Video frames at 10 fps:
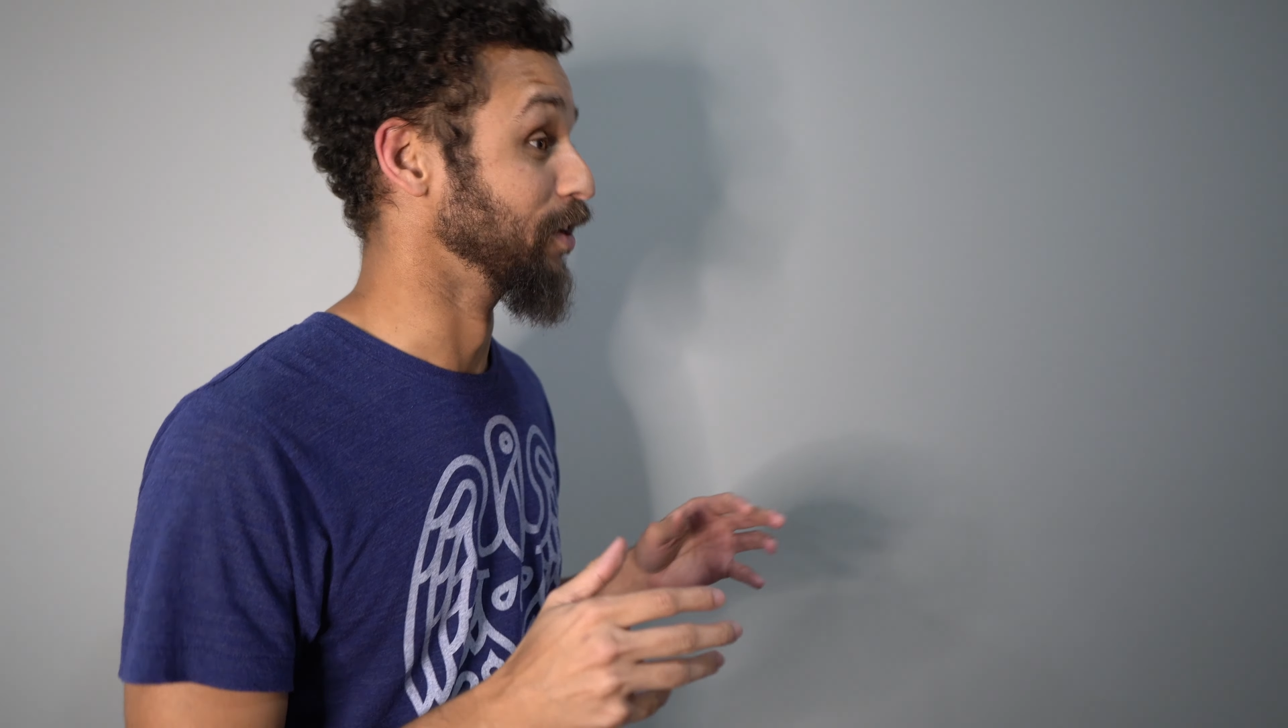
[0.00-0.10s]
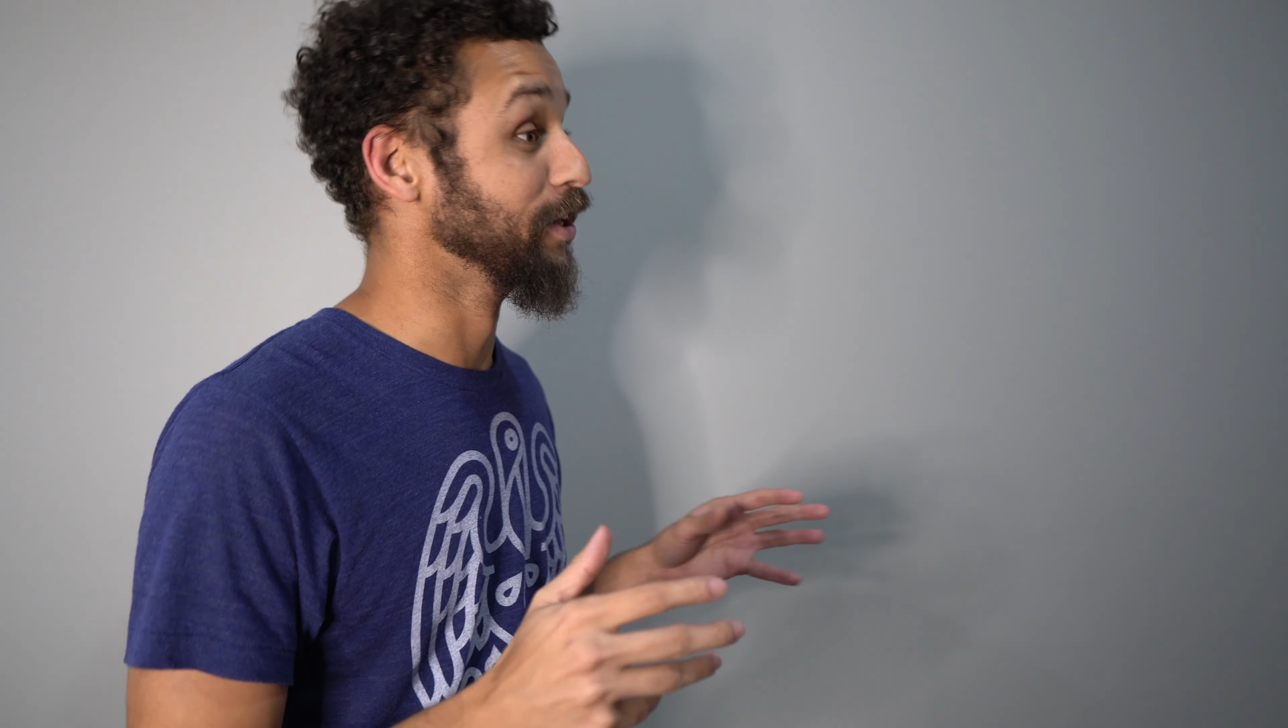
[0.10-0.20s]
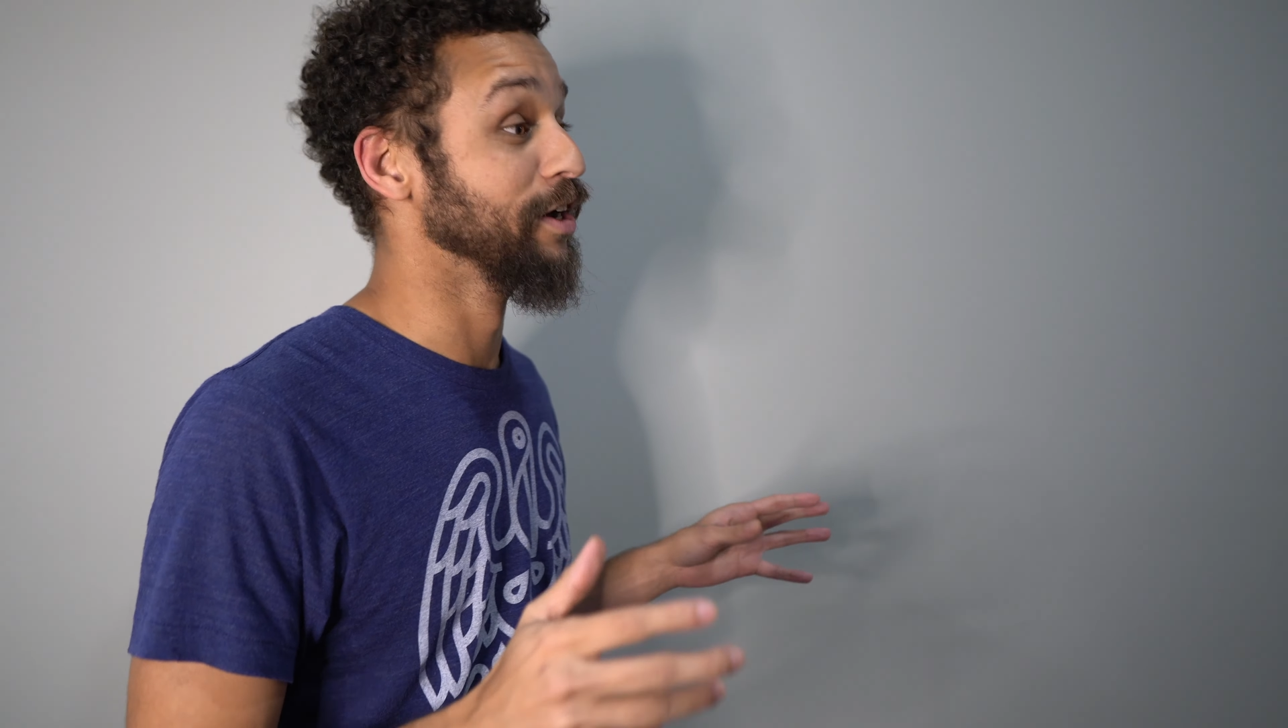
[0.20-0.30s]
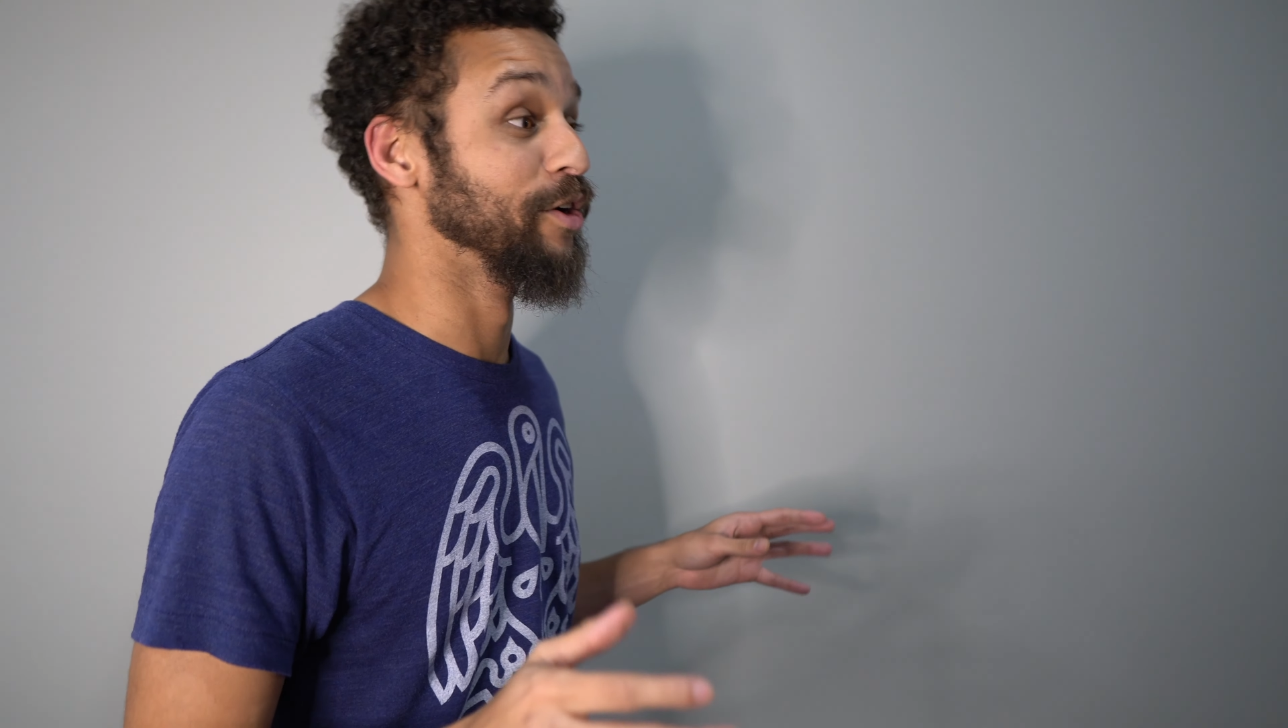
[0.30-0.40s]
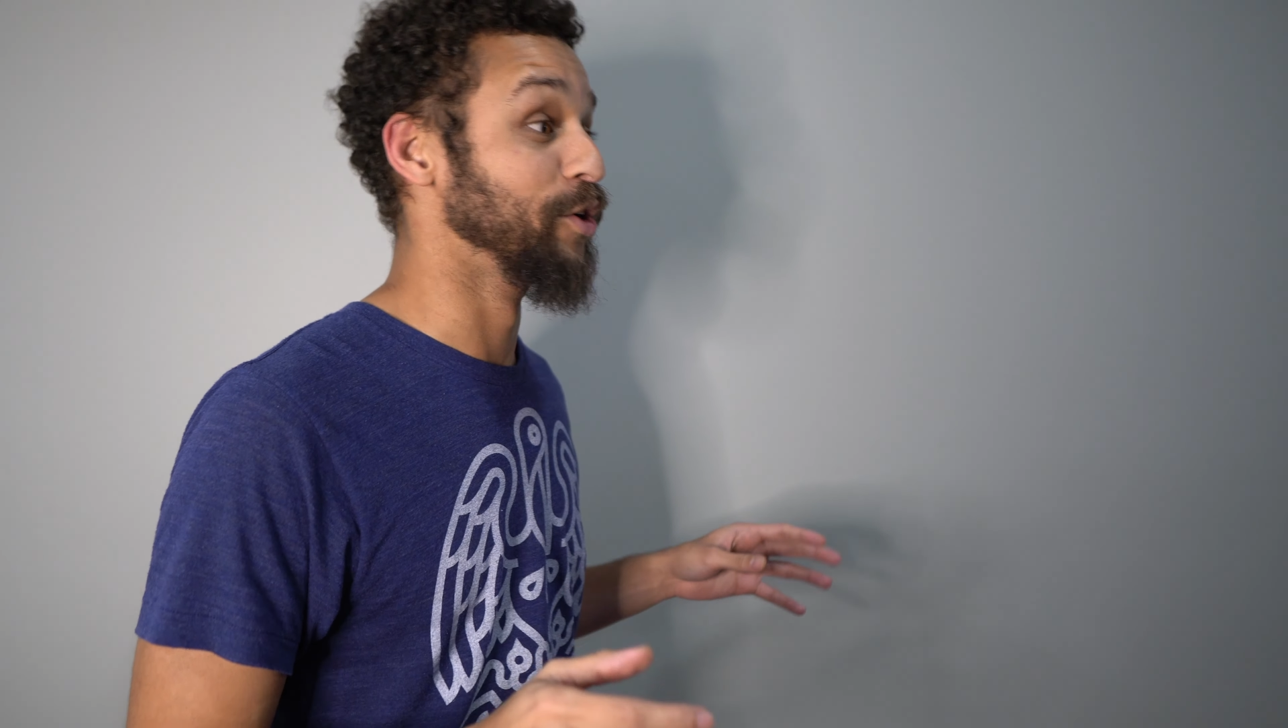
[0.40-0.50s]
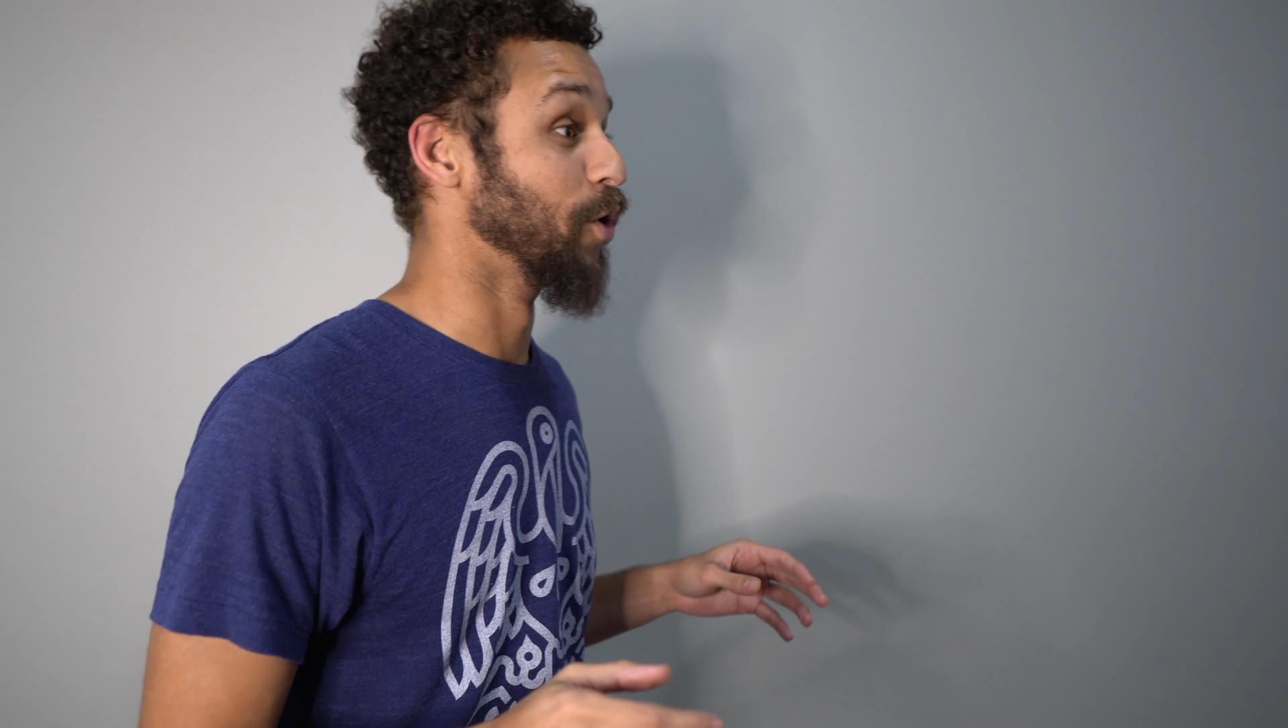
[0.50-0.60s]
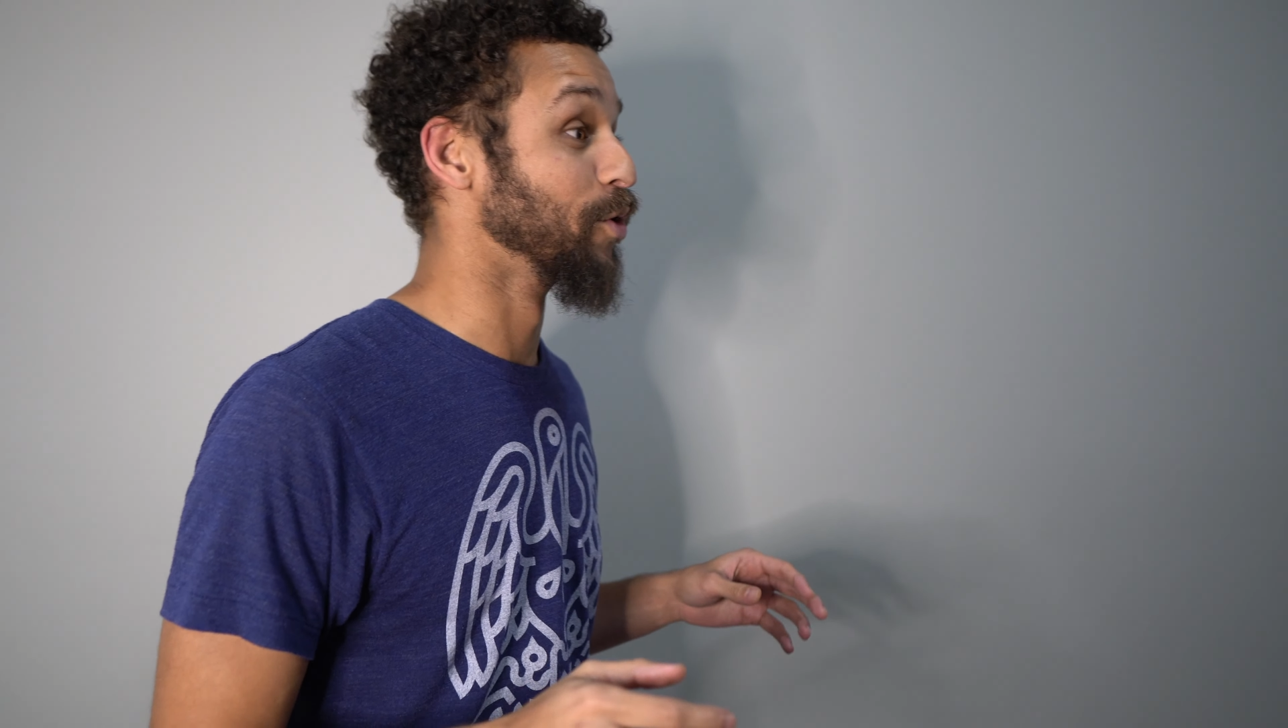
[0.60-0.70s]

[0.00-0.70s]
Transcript: yeah, you know,